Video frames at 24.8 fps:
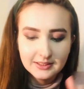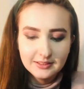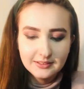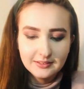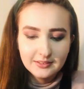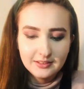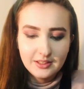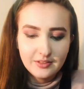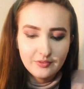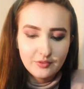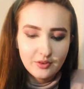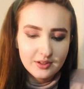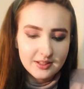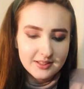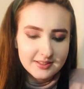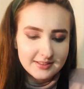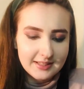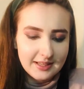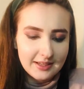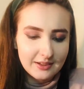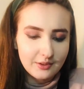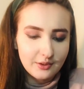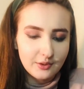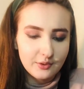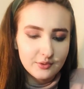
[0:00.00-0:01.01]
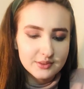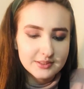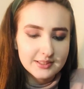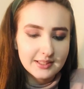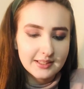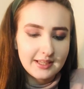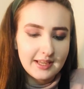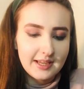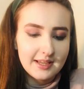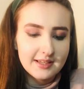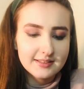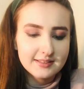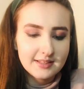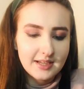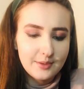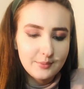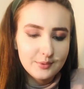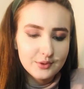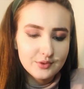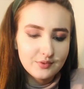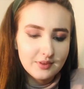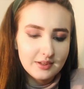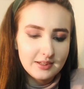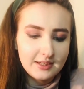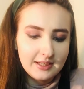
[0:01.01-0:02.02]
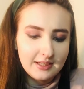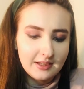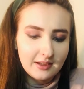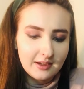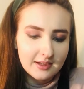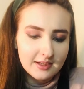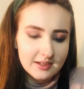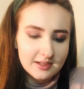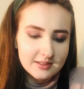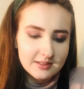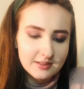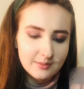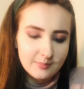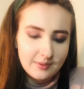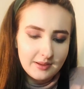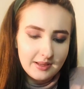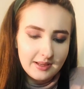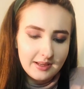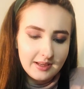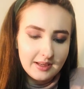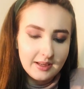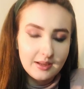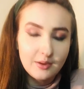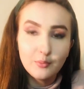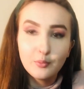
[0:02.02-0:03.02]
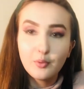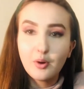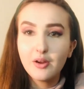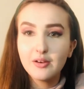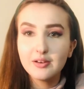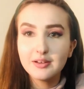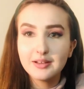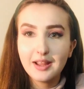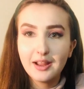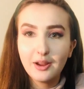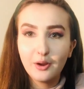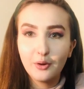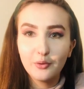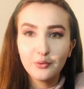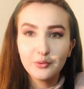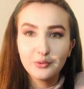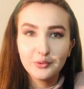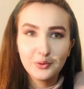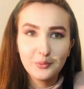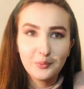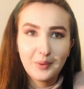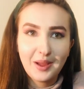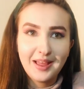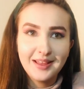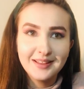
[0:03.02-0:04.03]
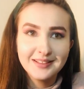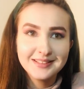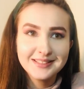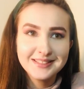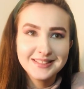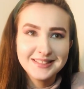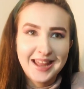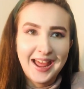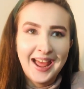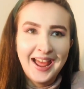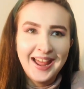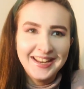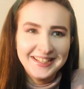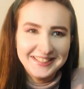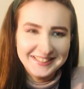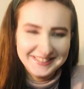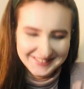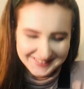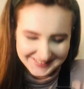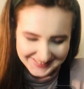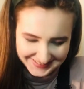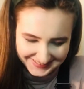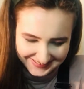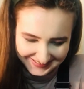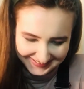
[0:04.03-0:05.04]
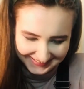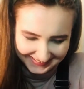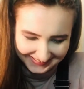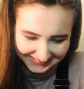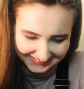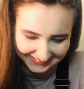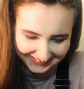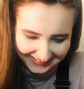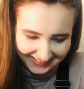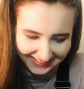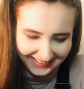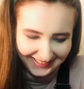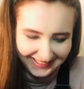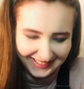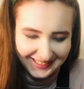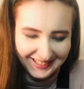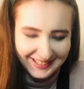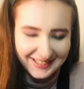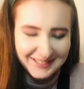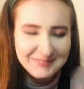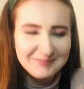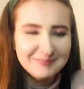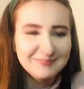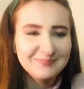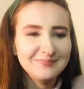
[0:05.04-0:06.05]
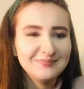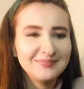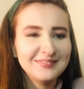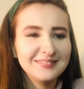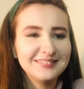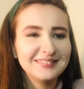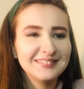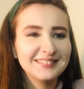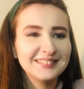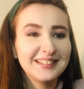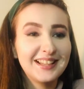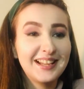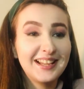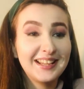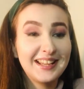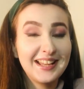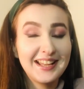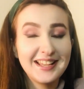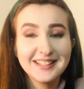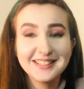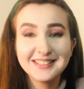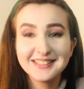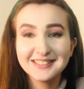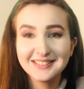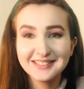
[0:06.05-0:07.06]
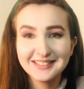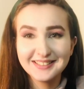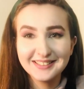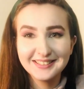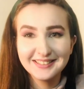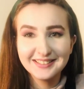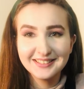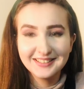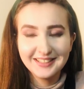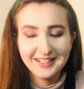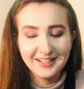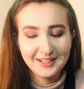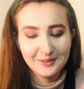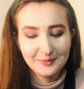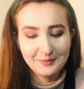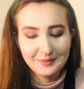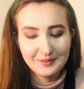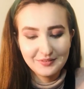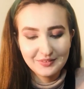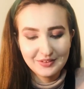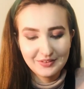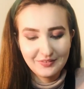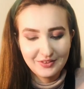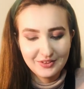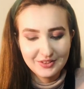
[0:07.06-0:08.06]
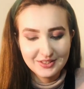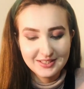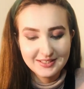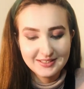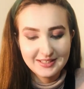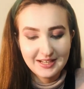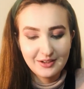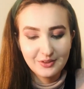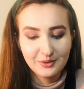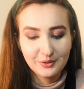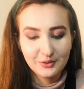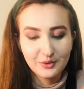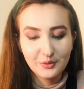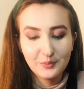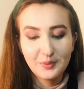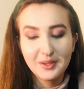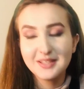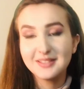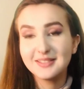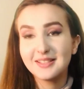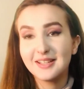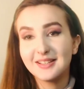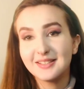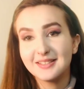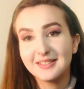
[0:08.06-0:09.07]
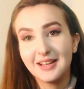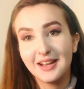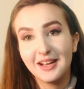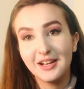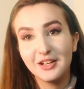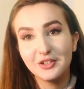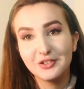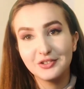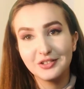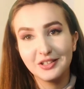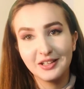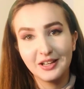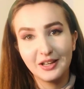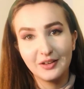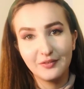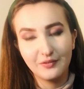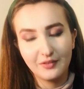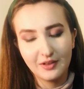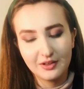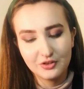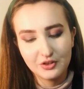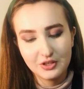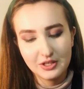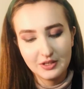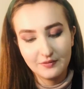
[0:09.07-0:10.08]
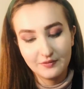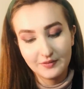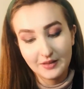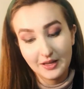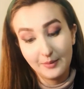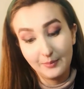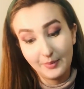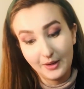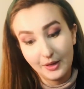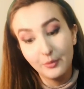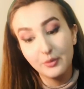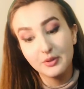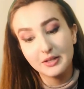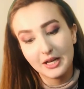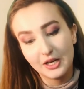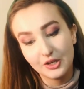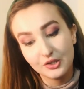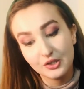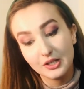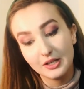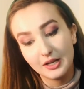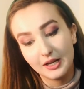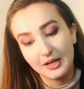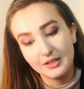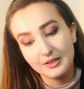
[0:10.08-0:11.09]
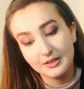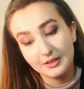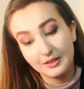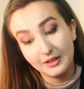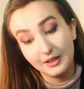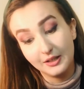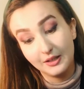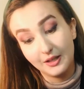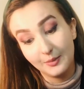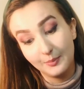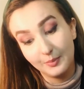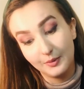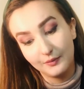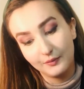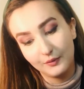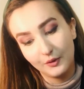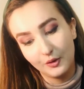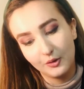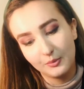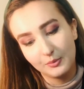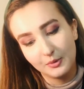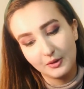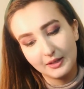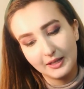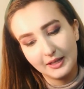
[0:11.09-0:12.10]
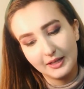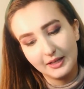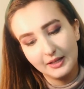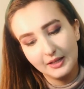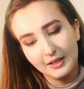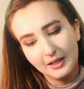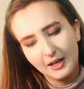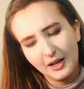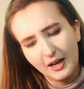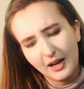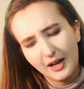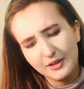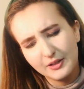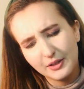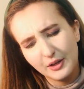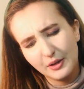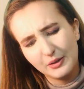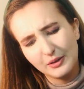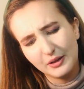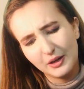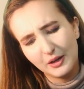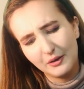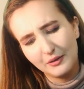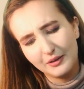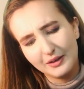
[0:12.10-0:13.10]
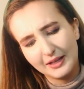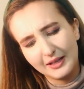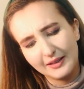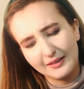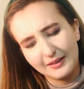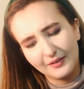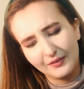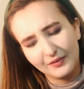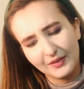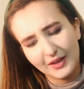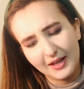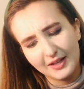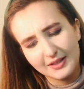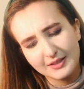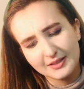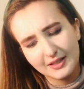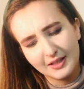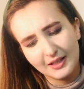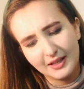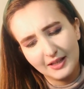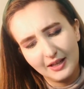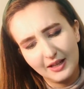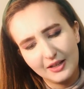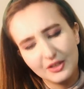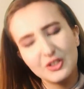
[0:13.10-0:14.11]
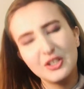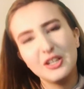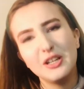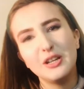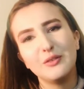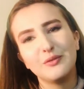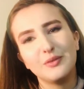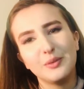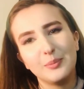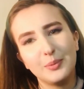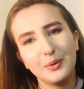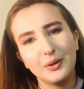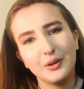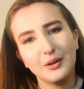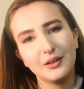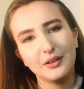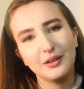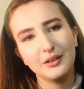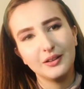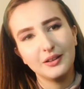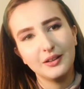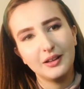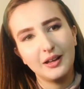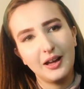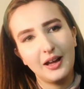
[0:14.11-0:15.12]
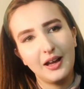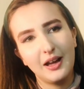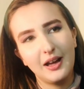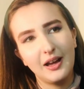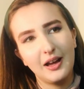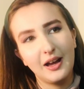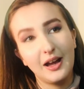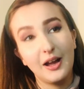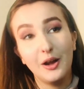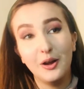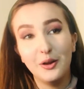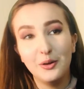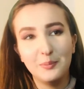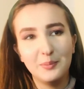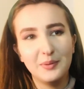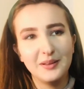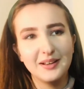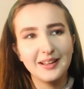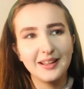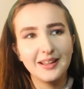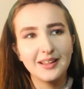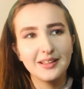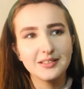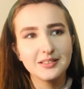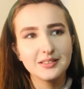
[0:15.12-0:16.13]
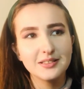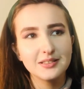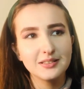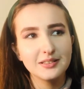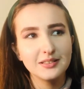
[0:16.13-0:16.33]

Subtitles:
You've got to set goals, I guess. I would really like to be one day on the West End. I guess, you know, even if I just stand on a West End stage, then I've achieved that. But I would actually like to, you know, perform on it. I don't know really if that's achievable. I hope it is.